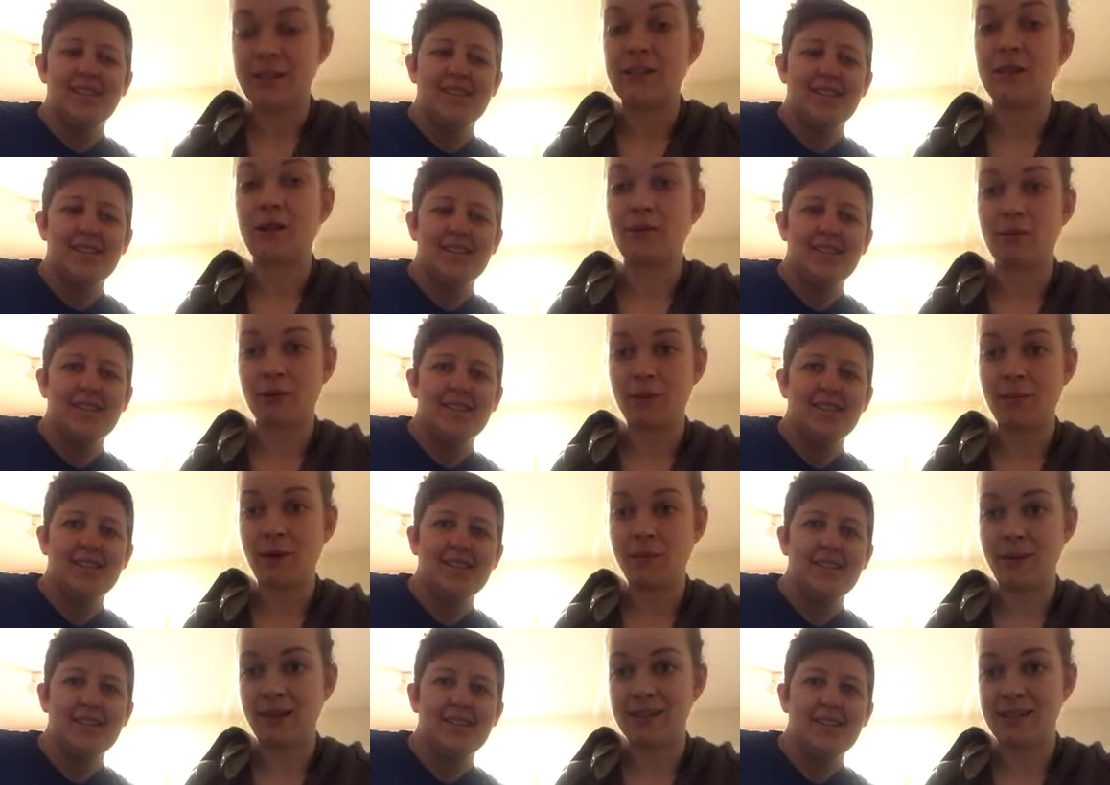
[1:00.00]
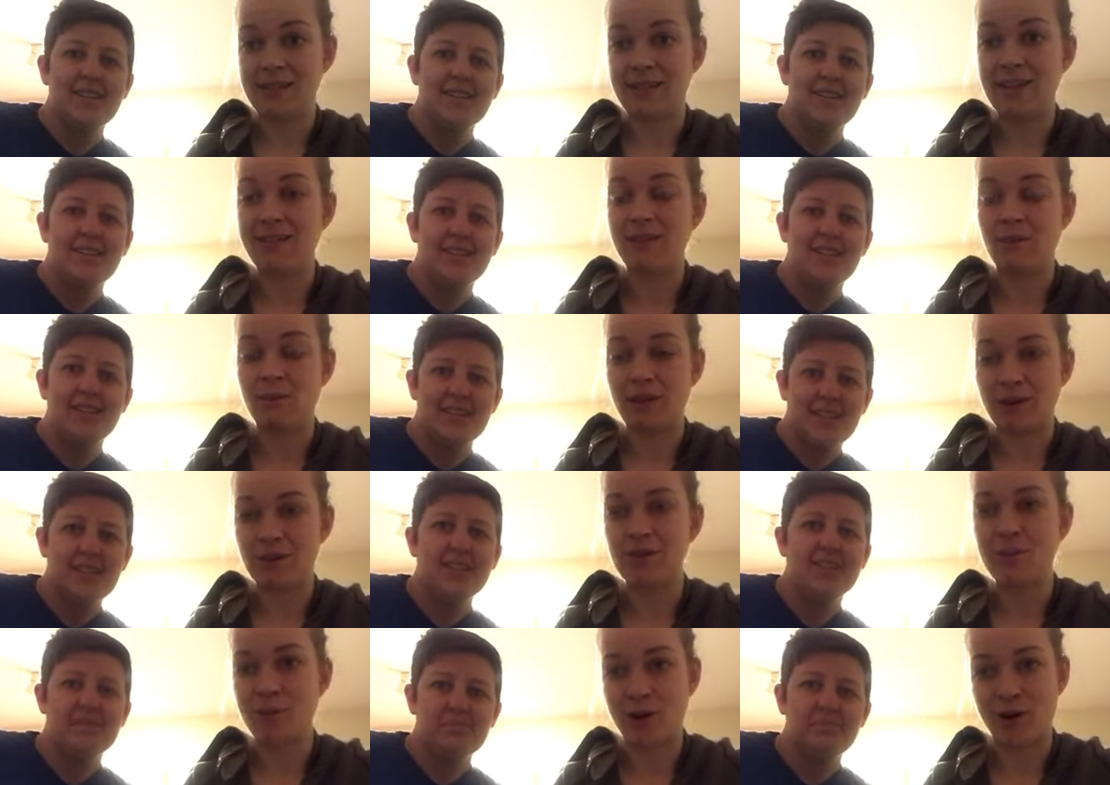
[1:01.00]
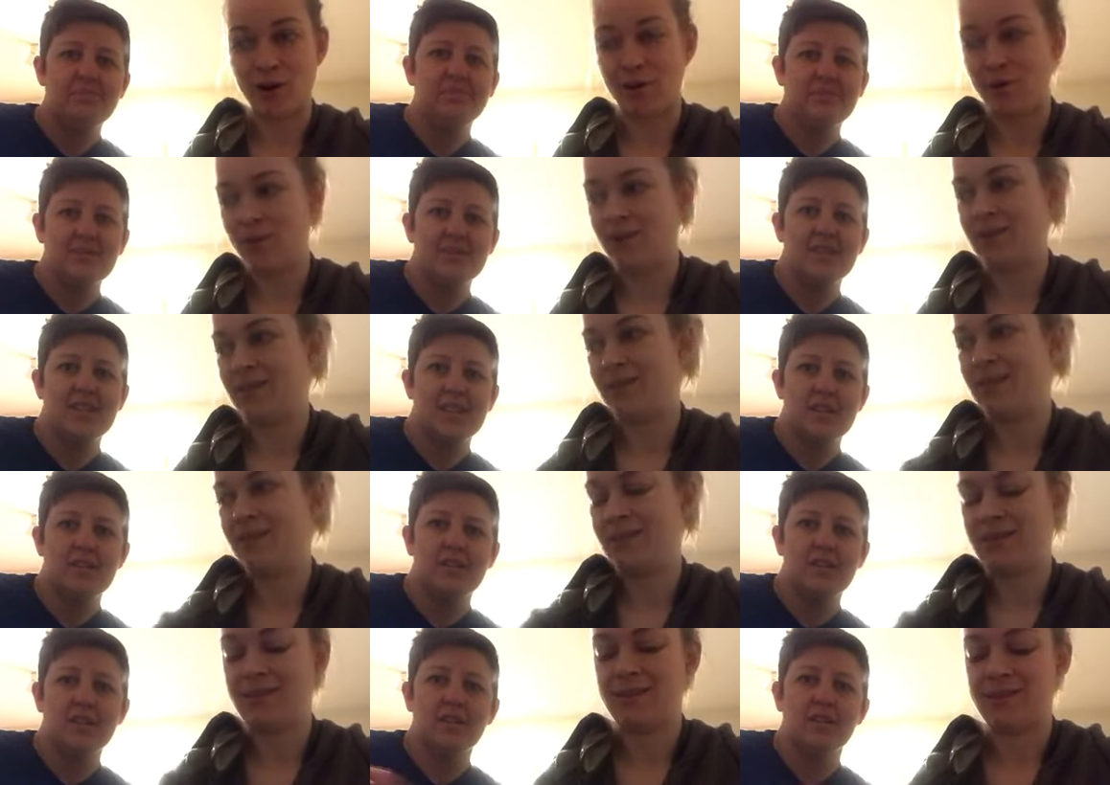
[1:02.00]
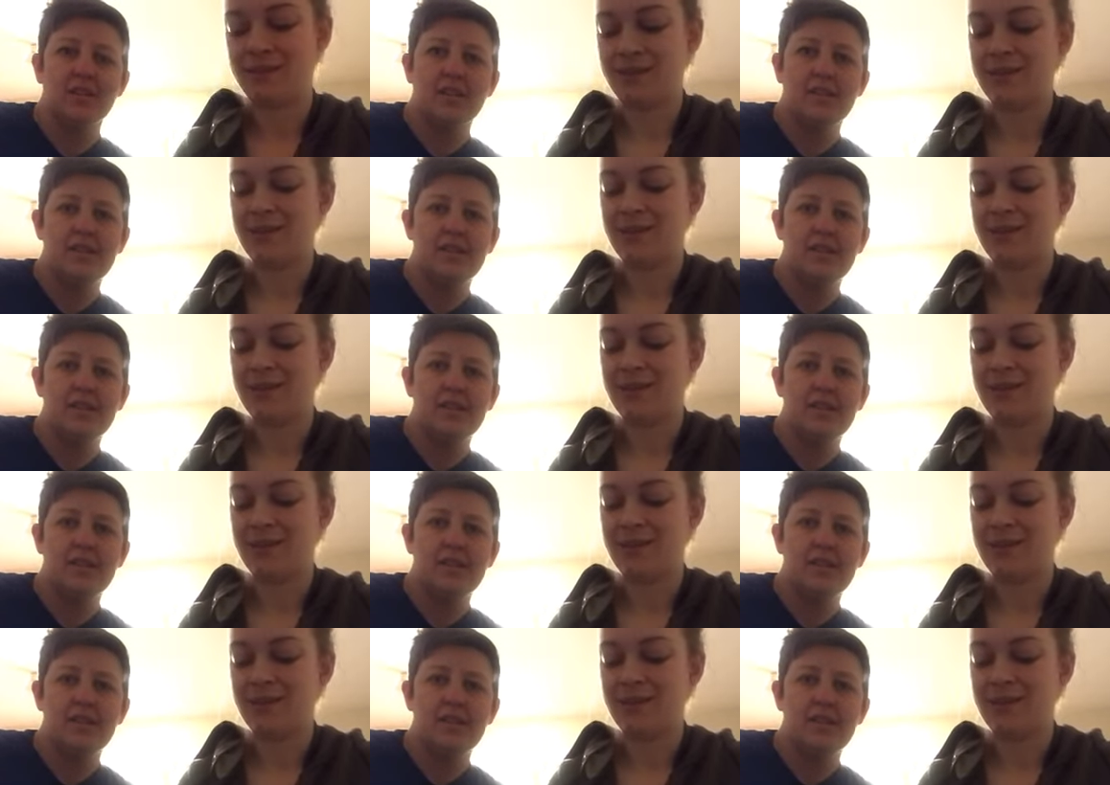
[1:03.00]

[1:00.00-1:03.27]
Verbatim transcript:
Speaker 1: So I ordered my meds today. They'll be here tomorrow. Good girl.